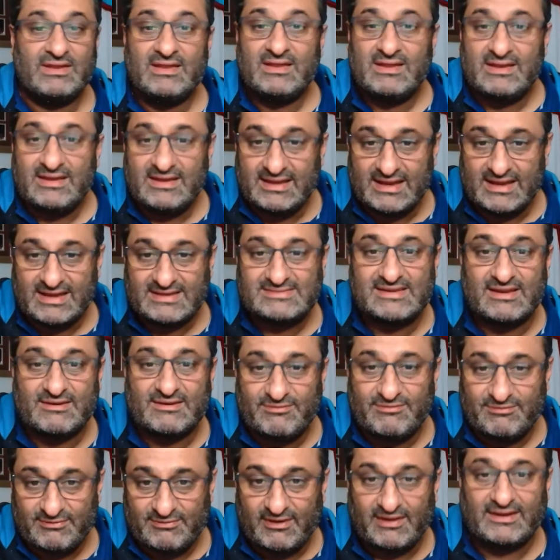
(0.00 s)
Yes,
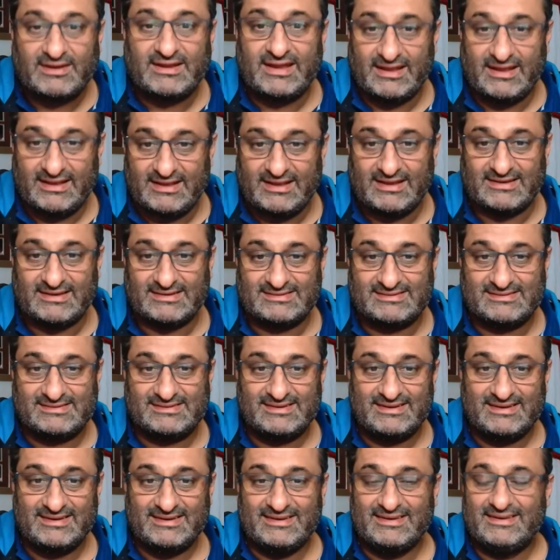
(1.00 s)
it fucking is.
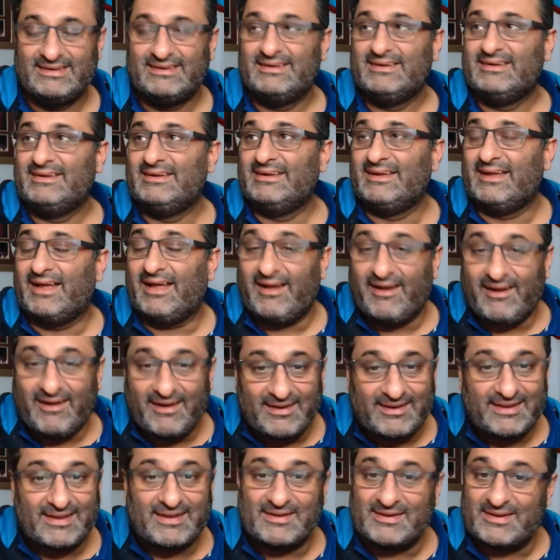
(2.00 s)

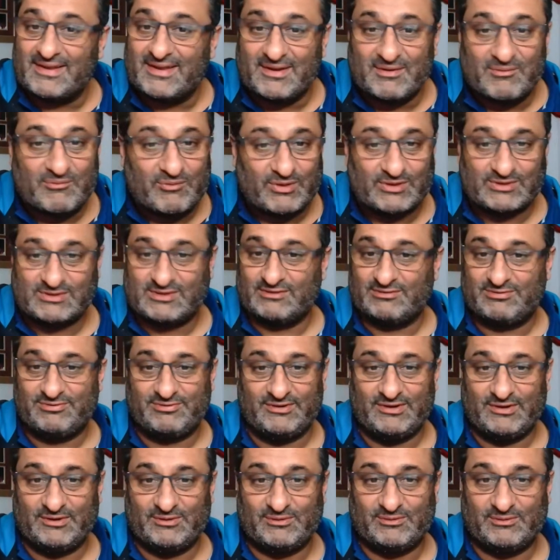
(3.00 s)
I don't know what to
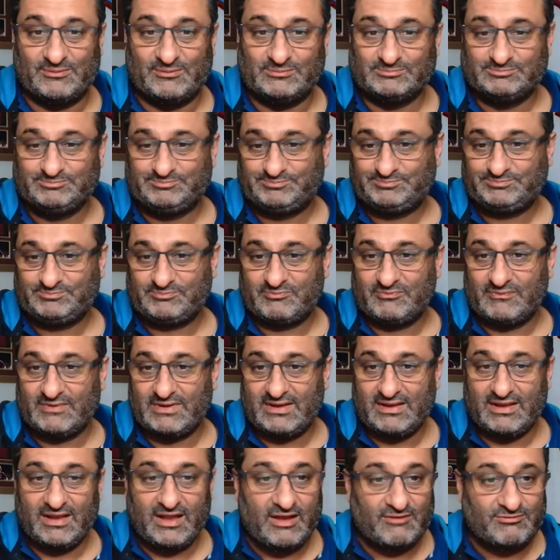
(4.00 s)
feel.
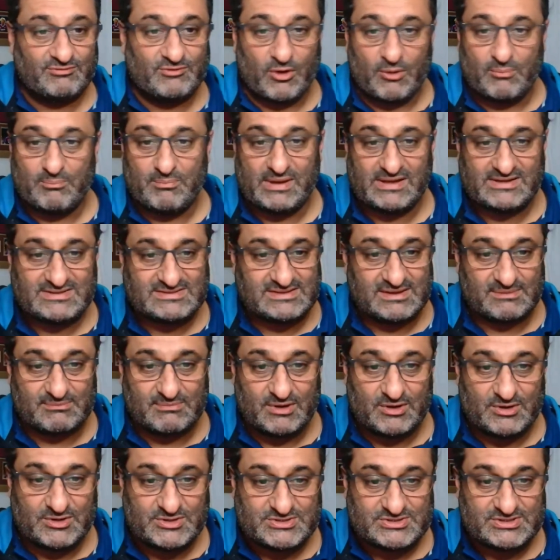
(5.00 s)
I've got mixed
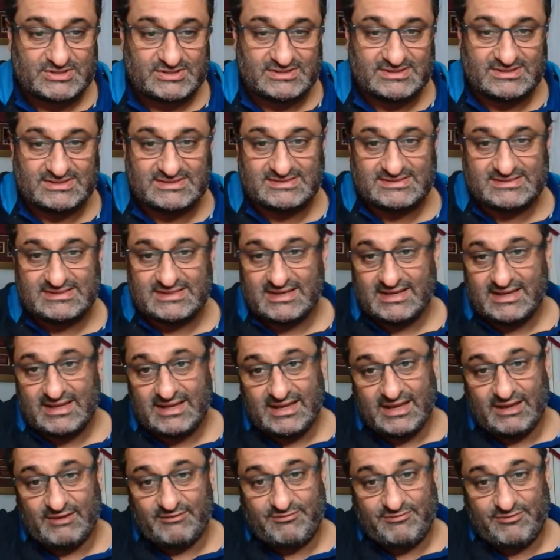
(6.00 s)
emotions.
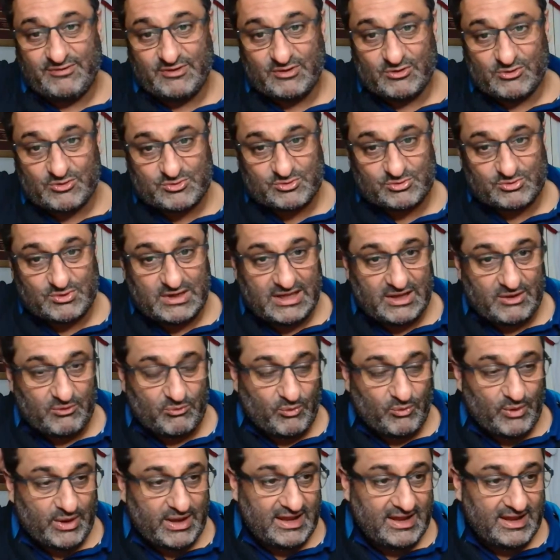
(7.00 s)
It feels really
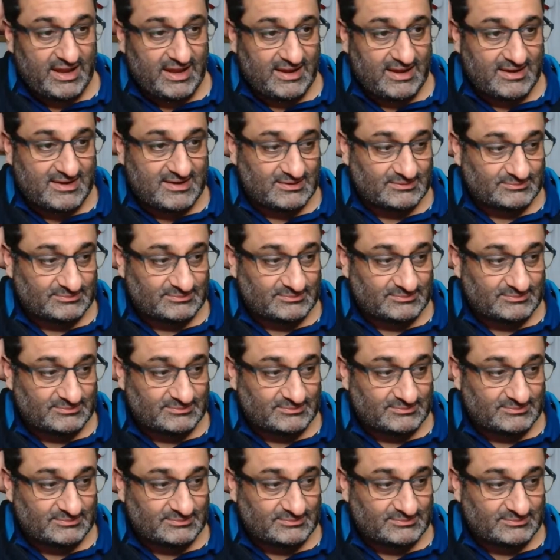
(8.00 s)
weird.